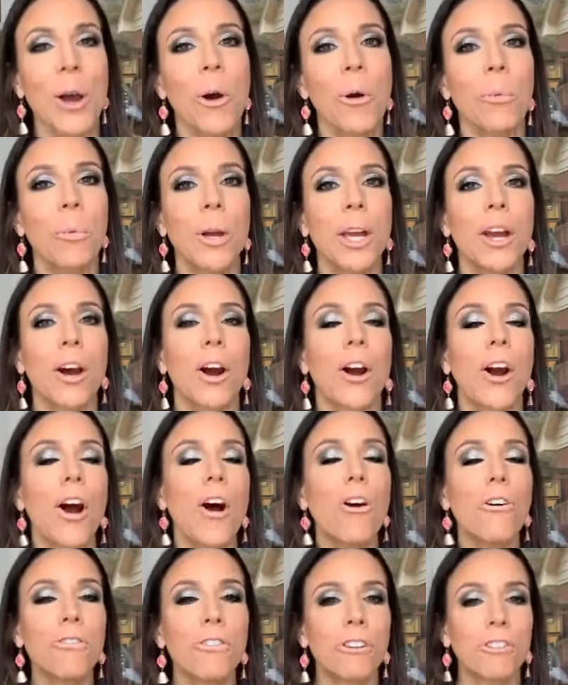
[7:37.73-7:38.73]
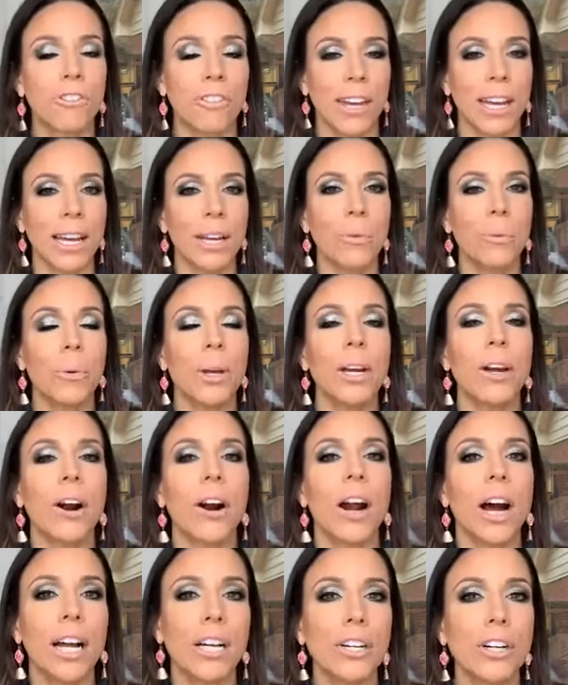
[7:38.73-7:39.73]
We are overfed, we
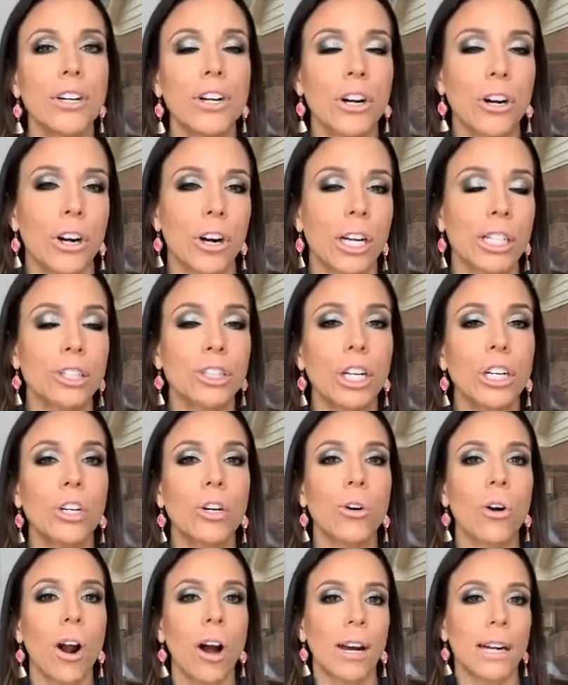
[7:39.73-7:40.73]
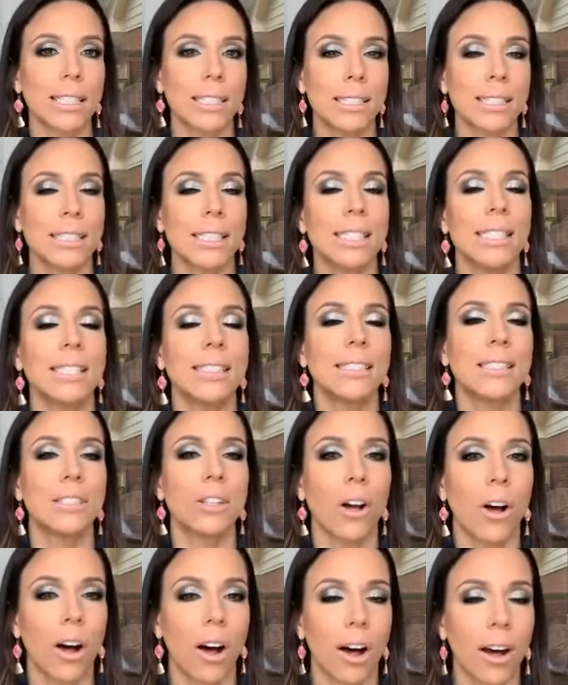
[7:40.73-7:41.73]
are undernourished, and chronic disease is
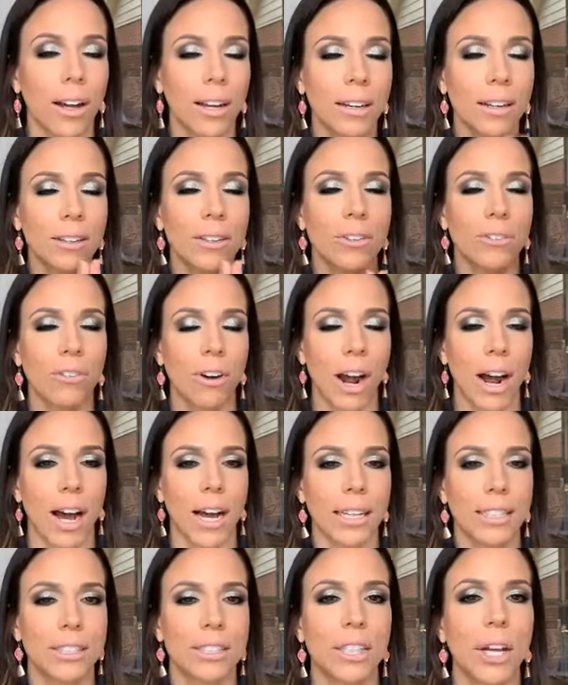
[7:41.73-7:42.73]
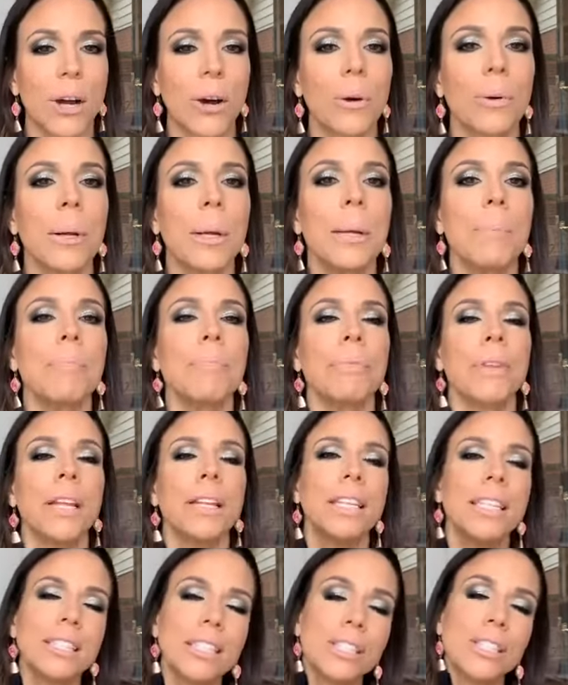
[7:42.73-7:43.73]
on the rise. So
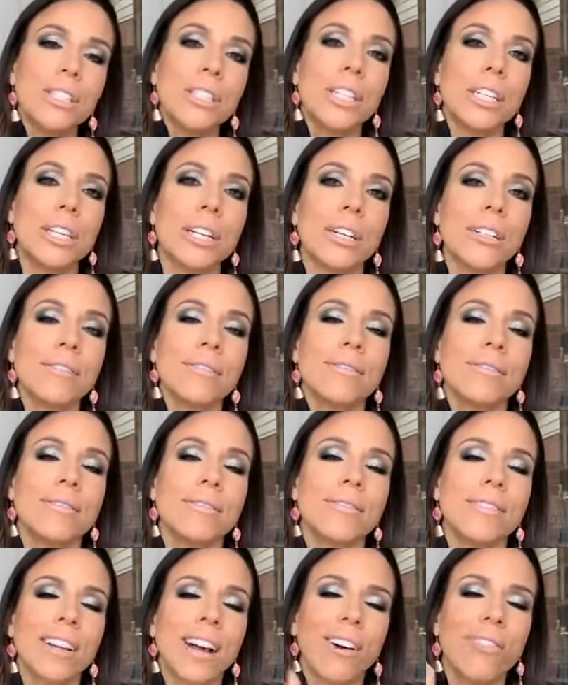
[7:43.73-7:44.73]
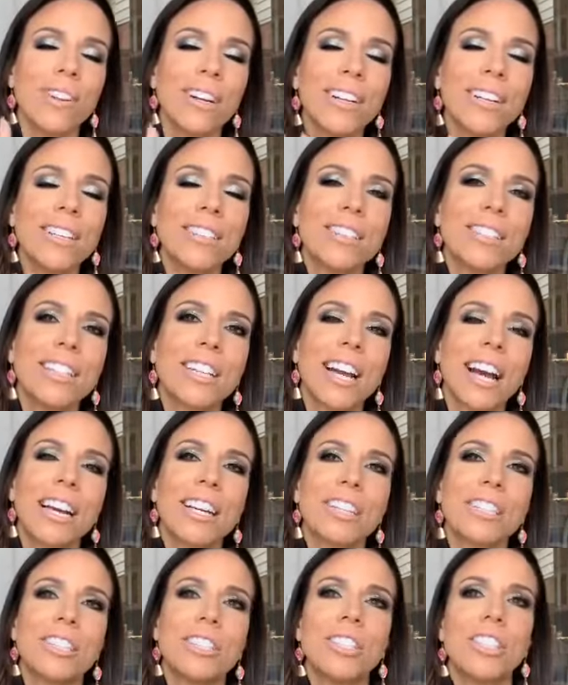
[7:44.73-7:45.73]
this new year, I wanted us to kind
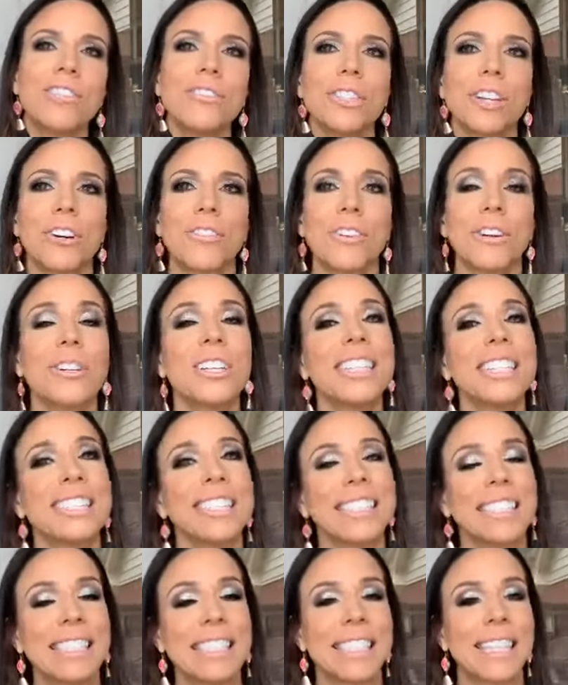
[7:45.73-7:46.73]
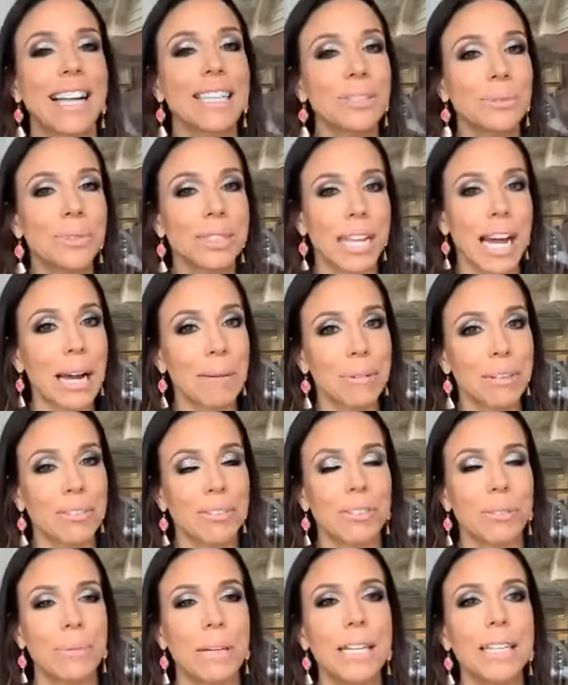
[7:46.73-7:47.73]
of shift our focus. At least that's what's happened
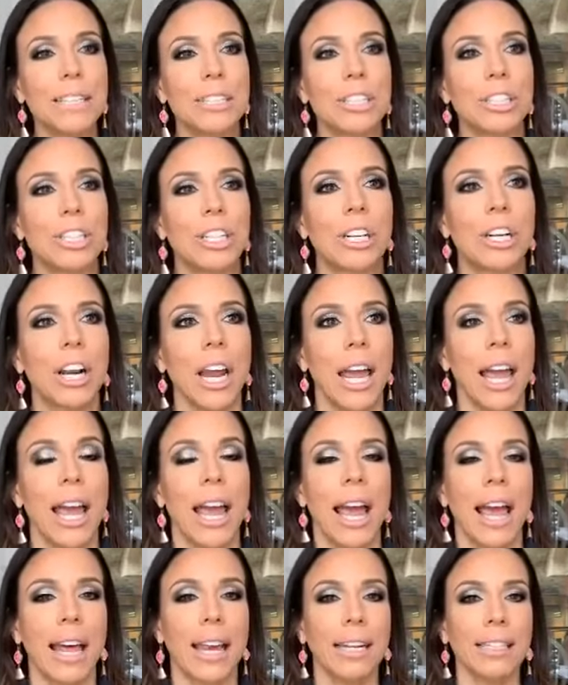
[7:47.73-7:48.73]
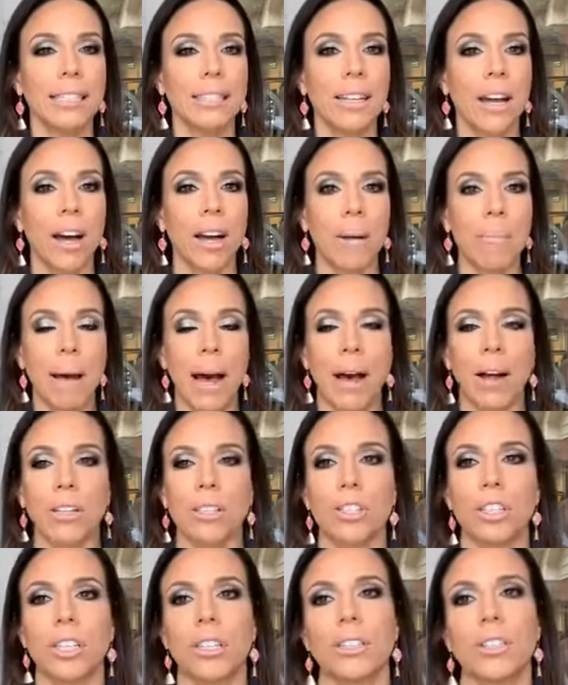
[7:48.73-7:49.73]
for me this year. And it's not about
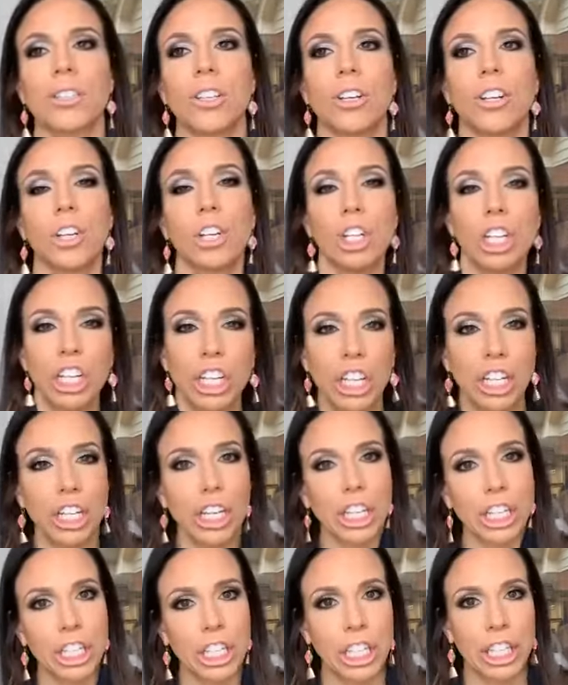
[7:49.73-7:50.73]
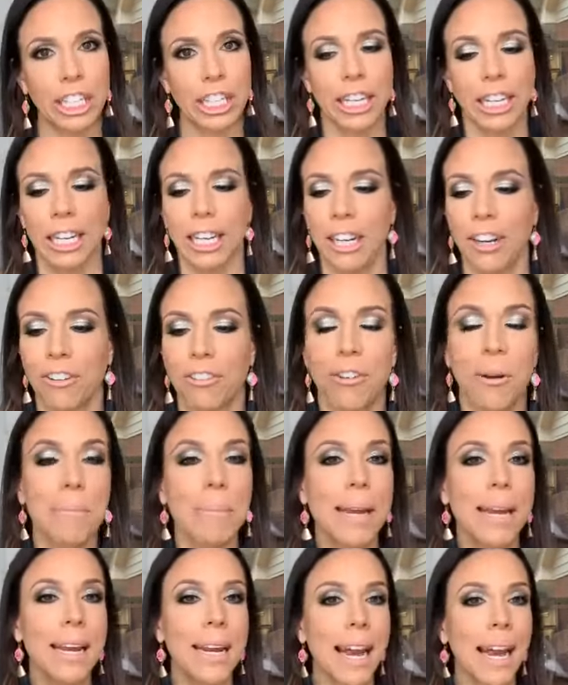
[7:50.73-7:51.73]
just looking good. For
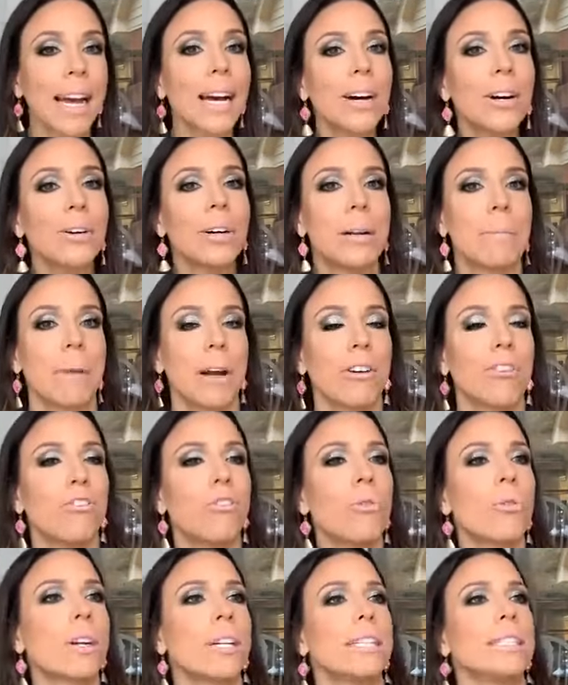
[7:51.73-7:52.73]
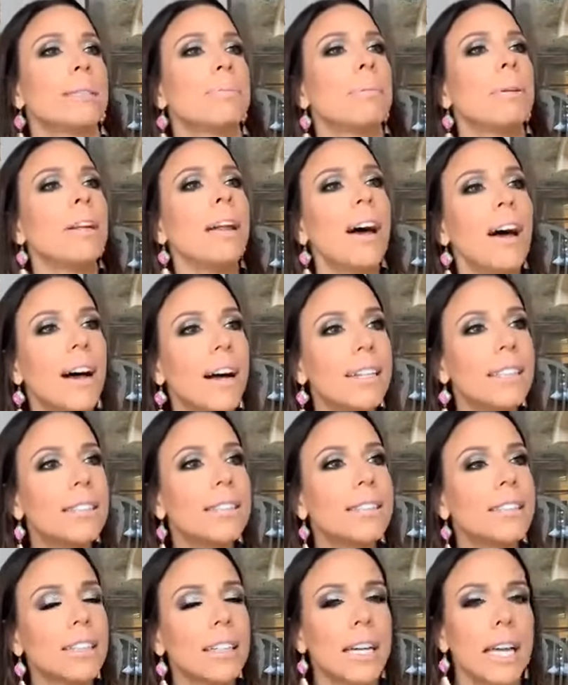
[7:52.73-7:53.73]
me now, in my 40s
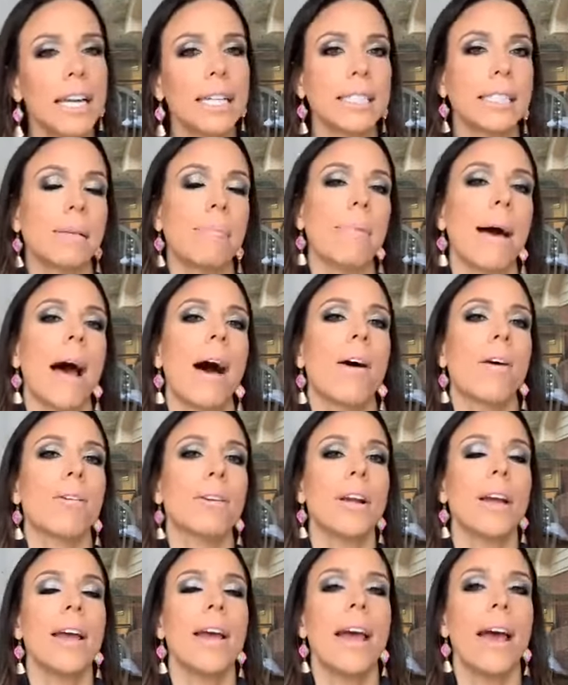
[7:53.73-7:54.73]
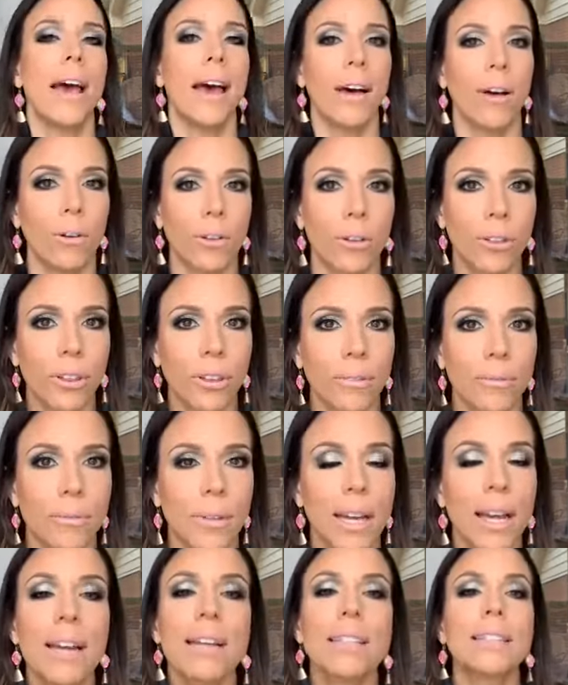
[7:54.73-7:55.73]
plus, it's about health.
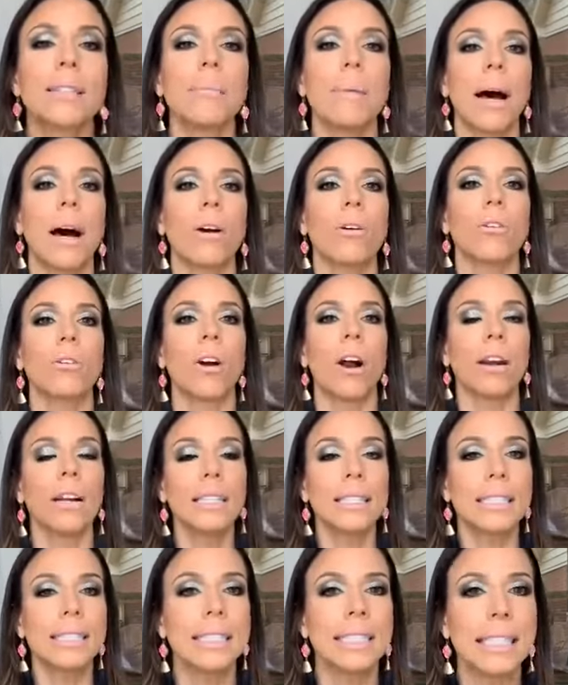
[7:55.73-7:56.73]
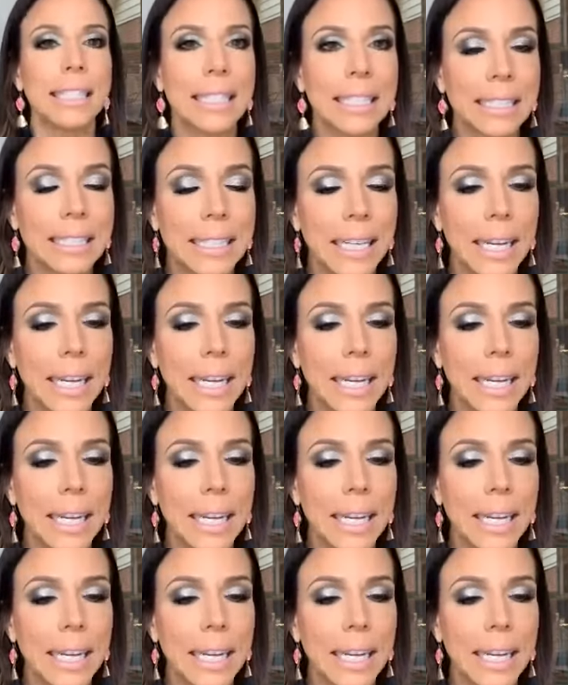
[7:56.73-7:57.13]
It's about chronic disease.